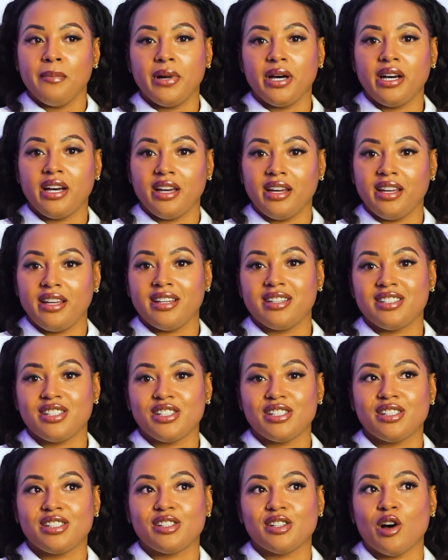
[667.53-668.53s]
but it's
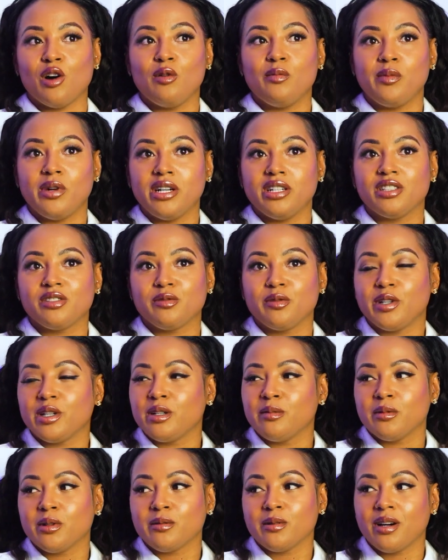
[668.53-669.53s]
just so much
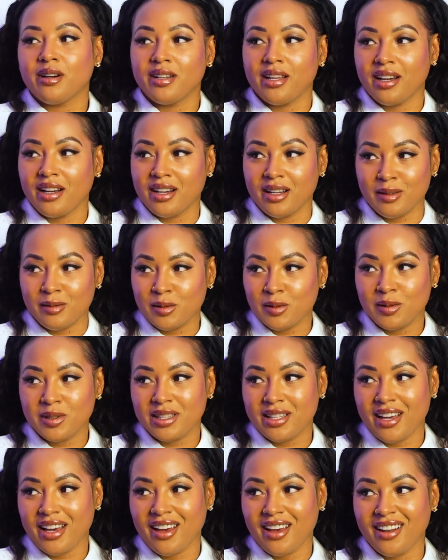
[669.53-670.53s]
rigmarole that comes
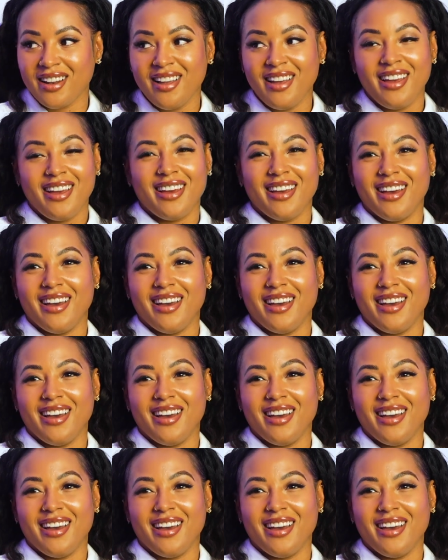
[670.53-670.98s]
with that. And